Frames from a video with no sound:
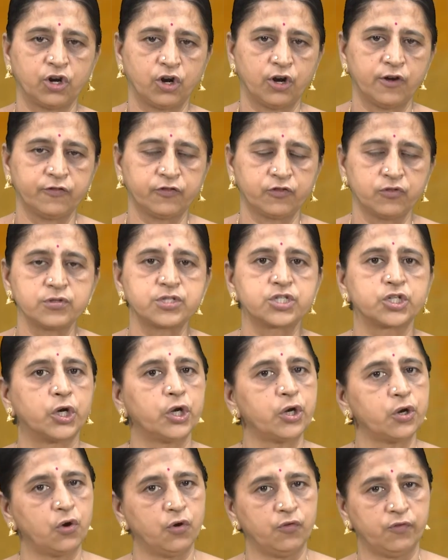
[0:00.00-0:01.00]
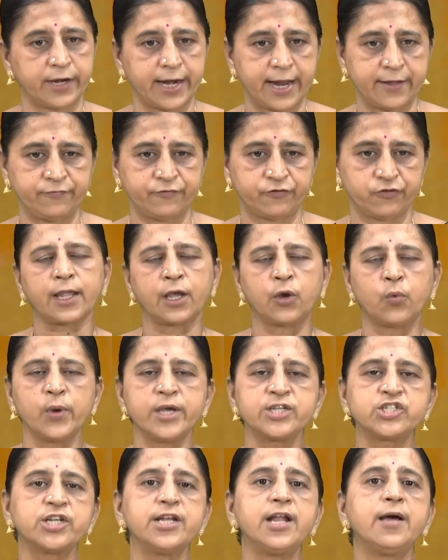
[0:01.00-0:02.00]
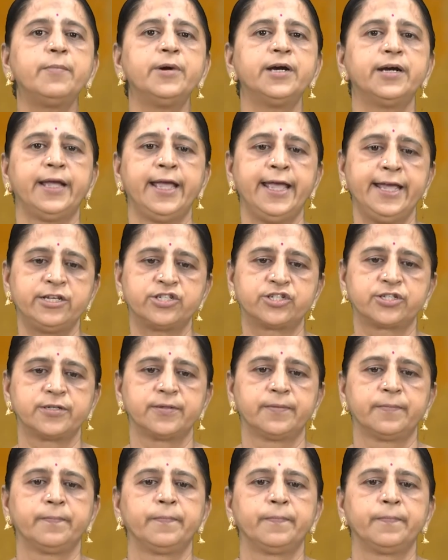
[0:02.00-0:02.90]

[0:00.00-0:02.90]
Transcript: raw fruits or overripe fruit. Question number 8.